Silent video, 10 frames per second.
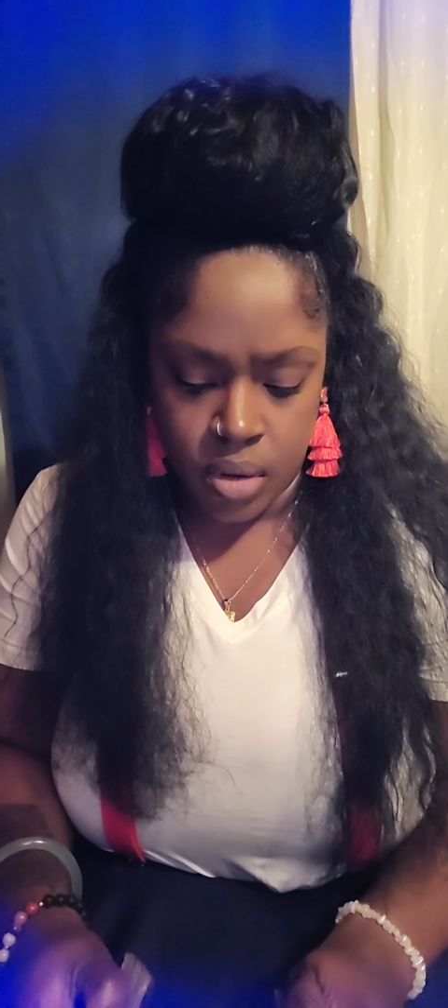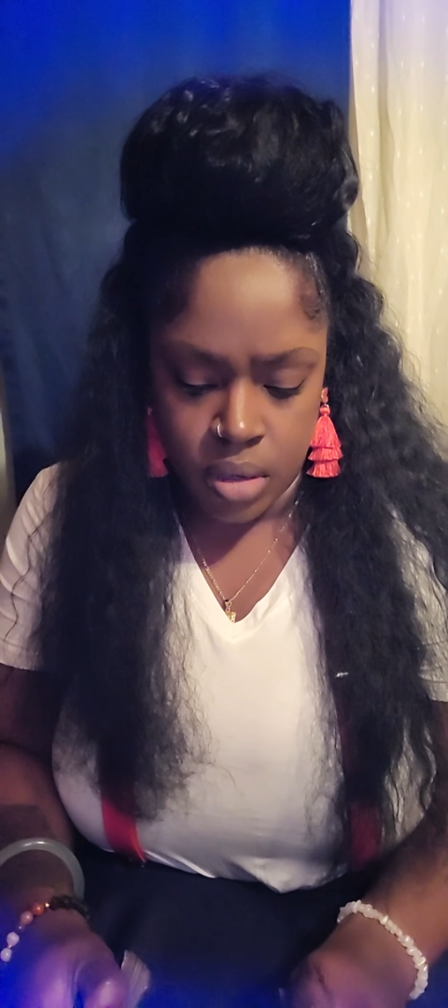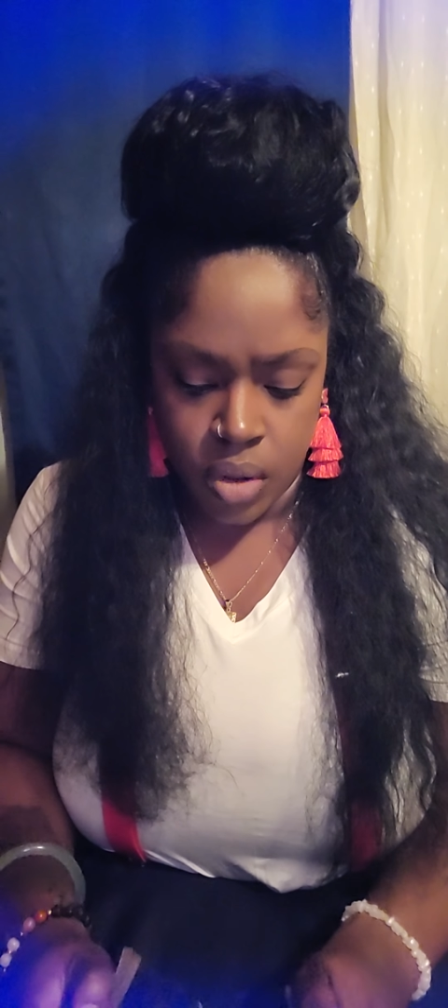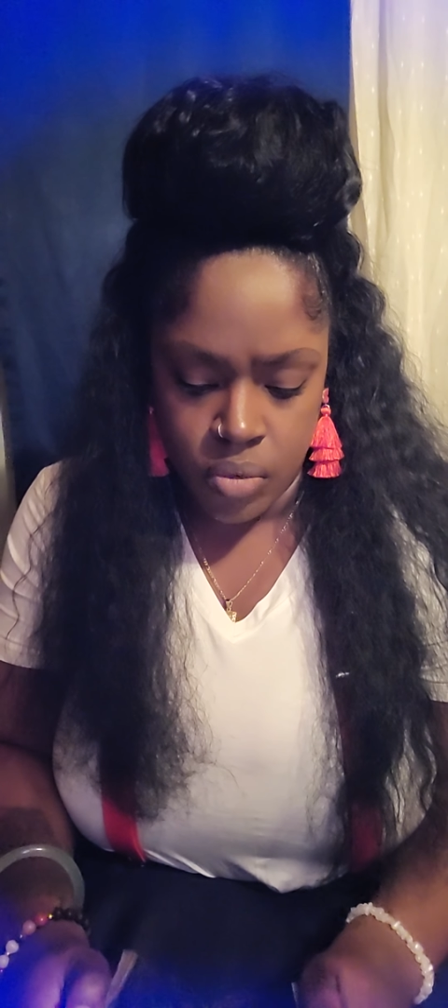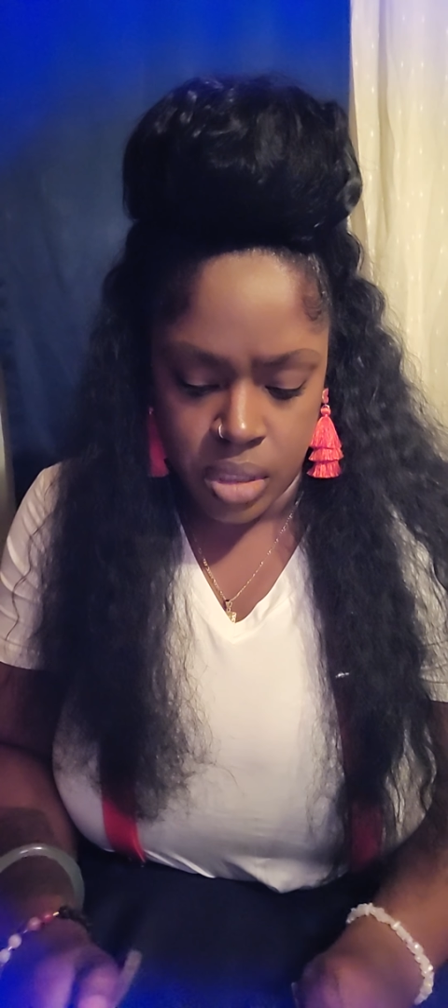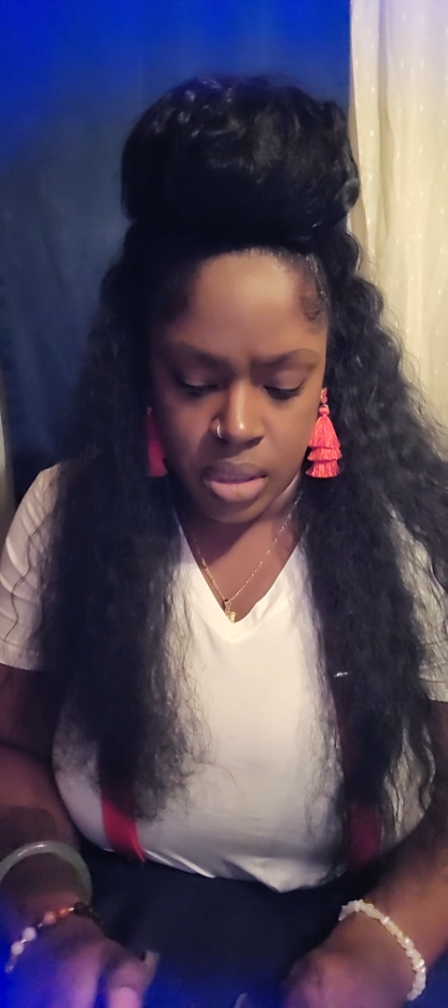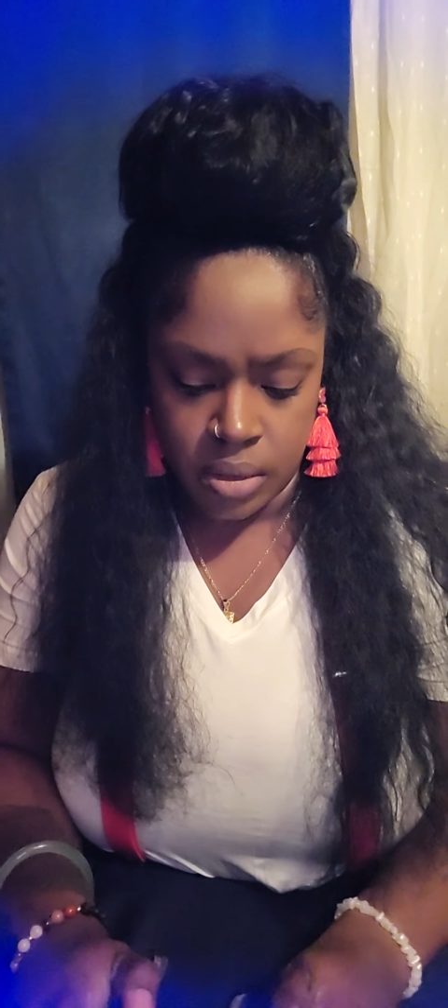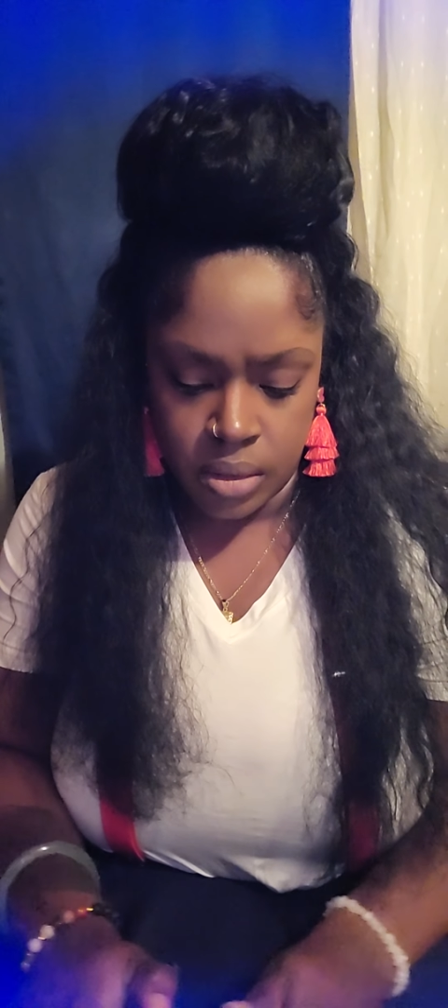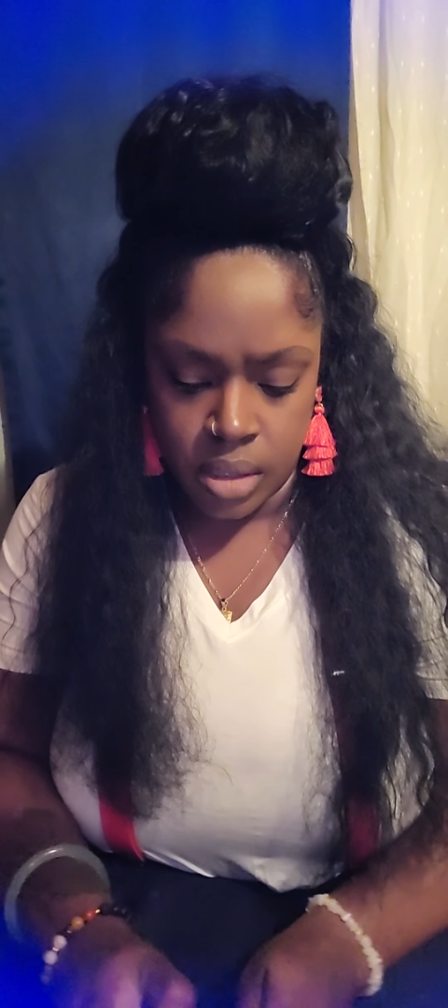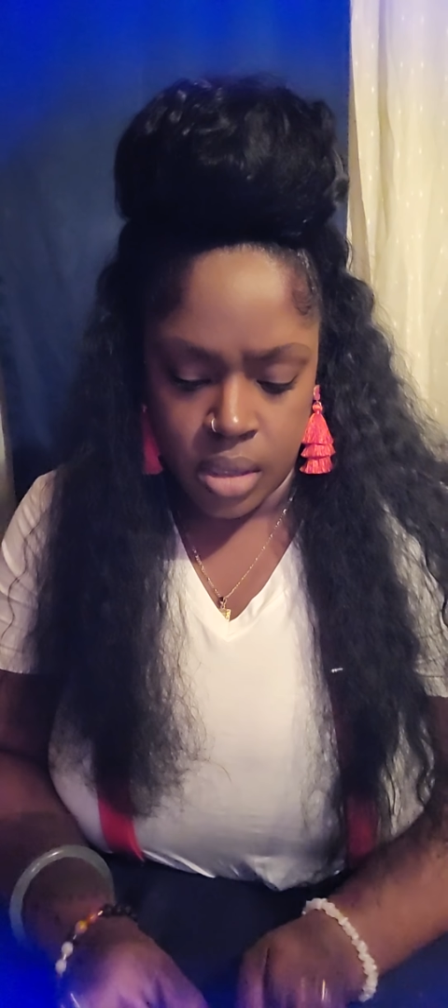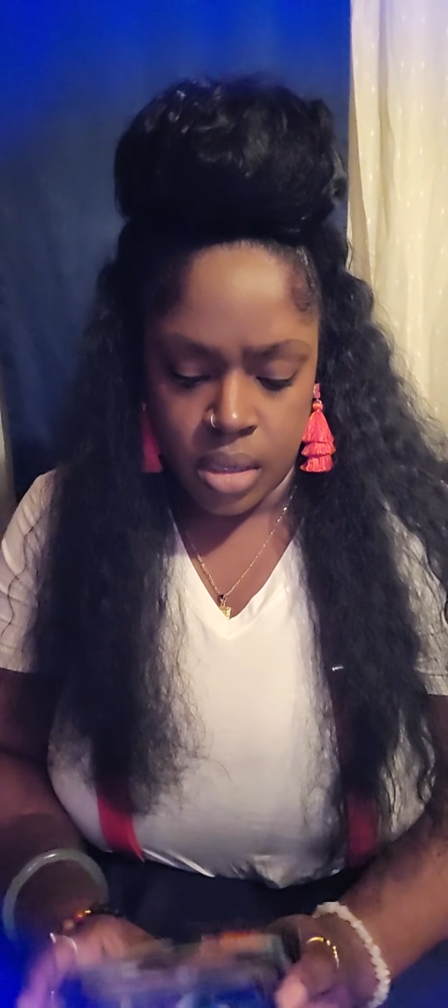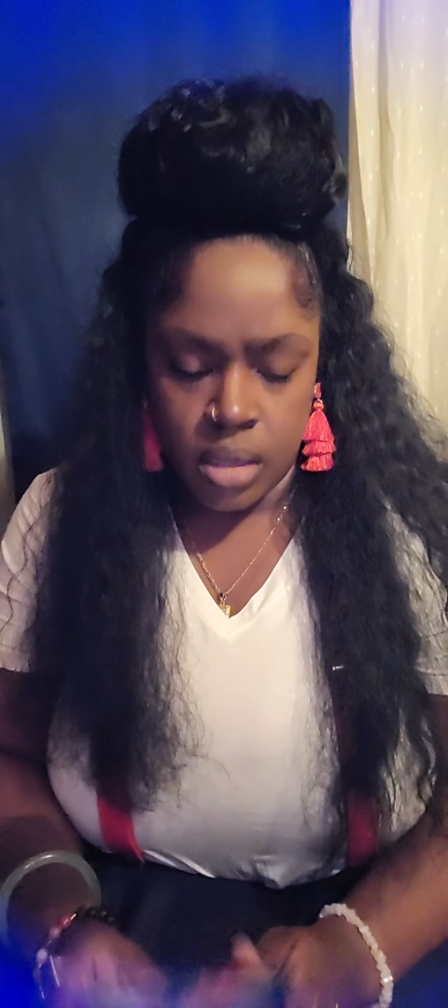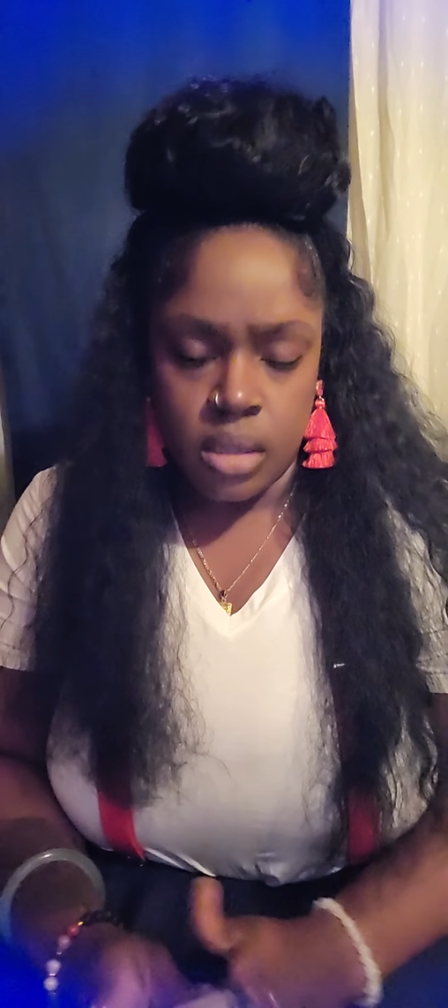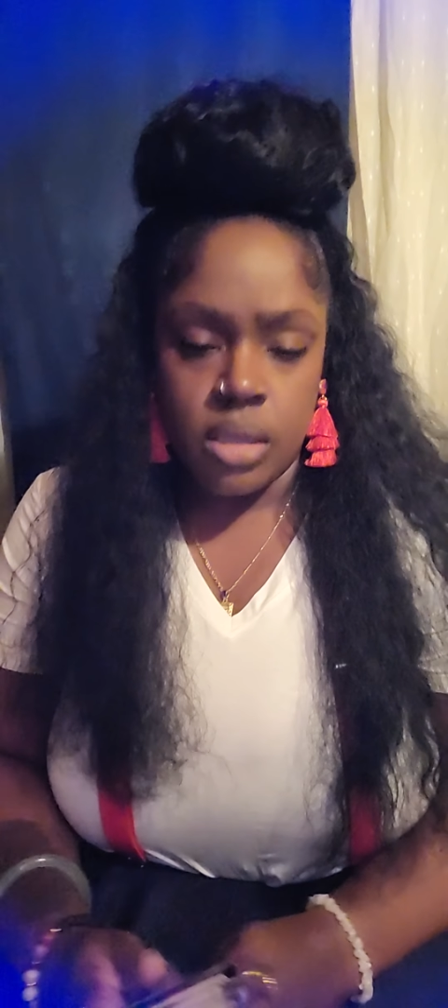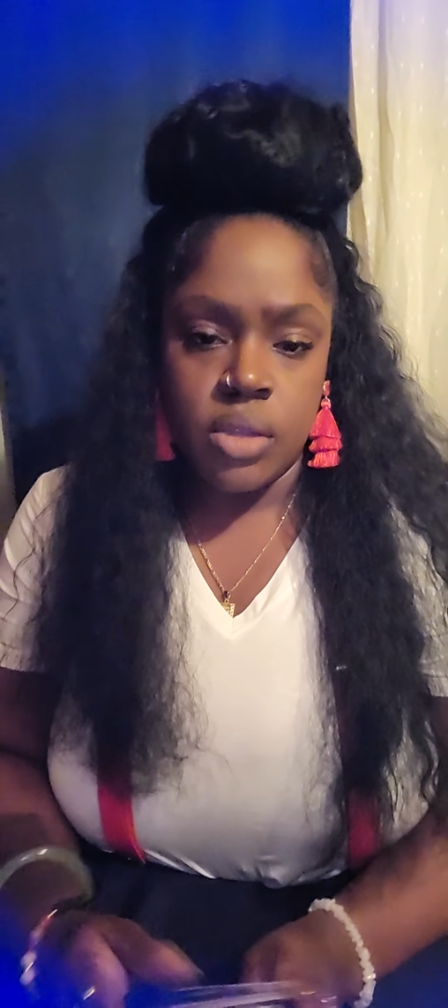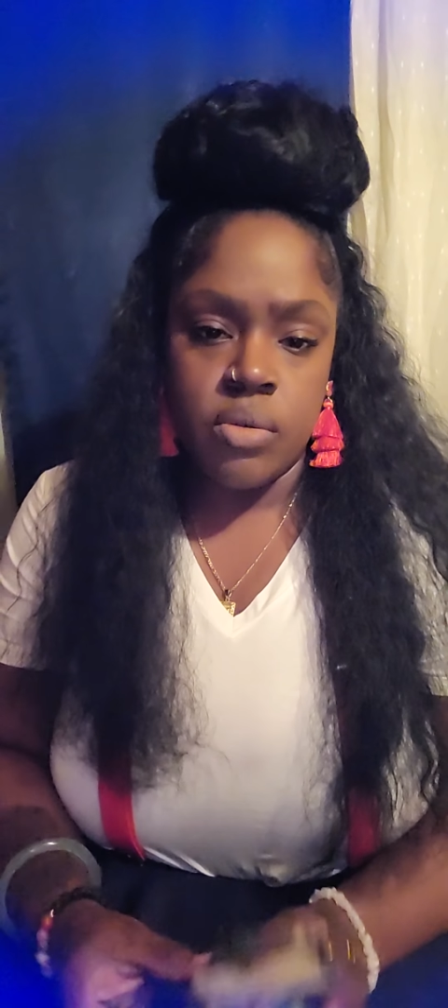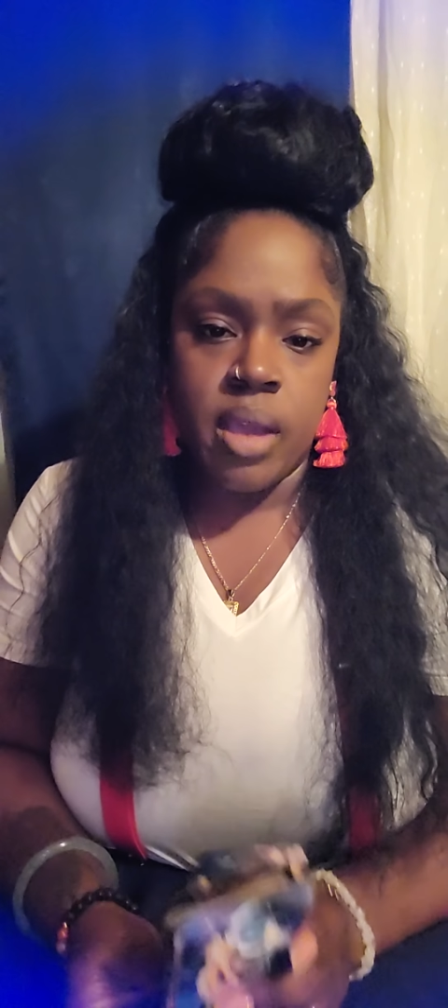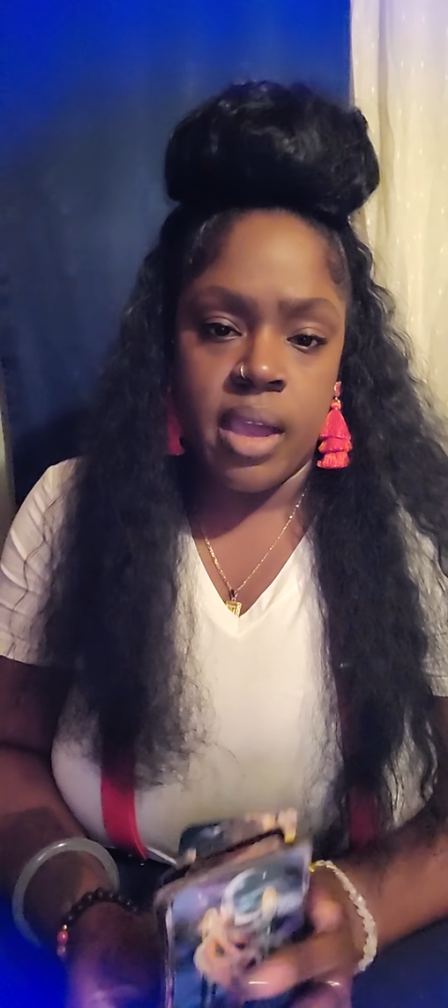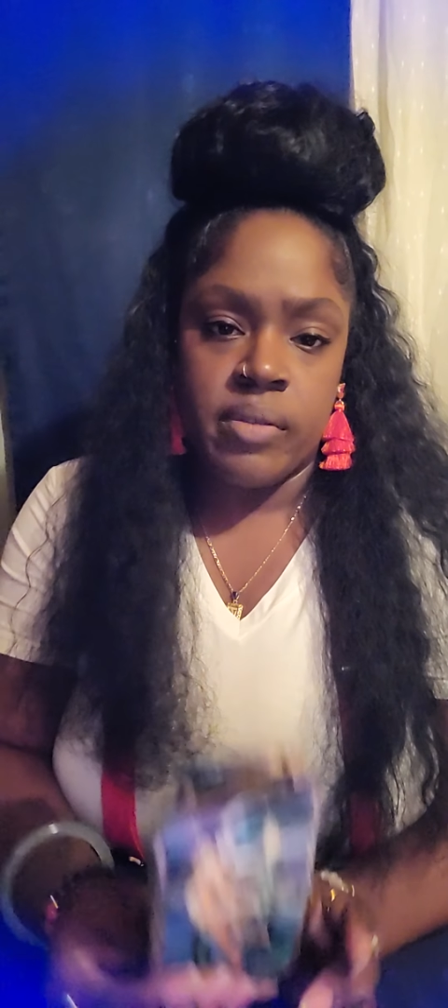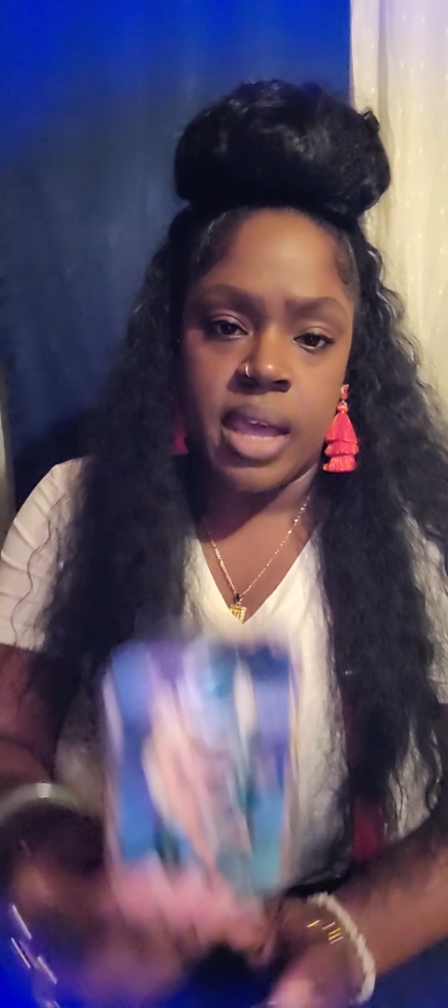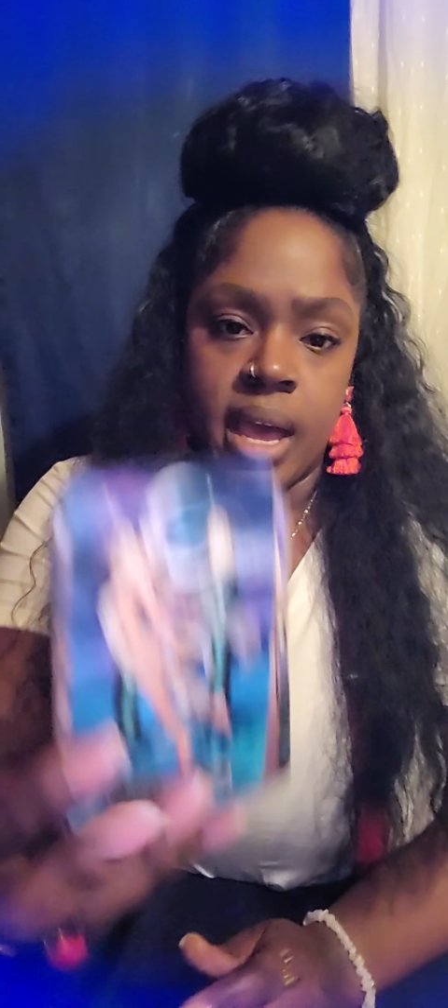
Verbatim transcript: clothing. You have the